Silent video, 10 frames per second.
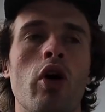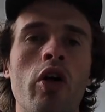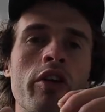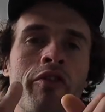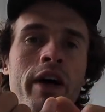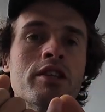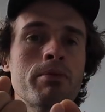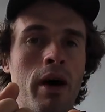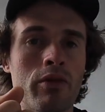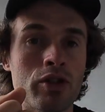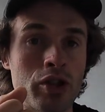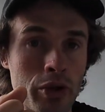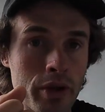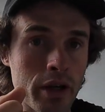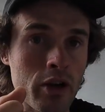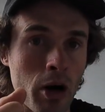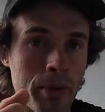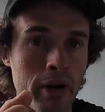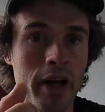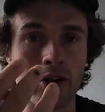on the fence about doing
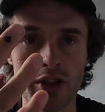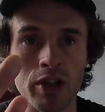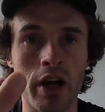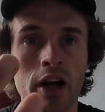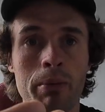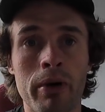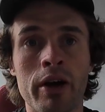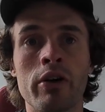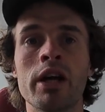copywriting or starting copywriting,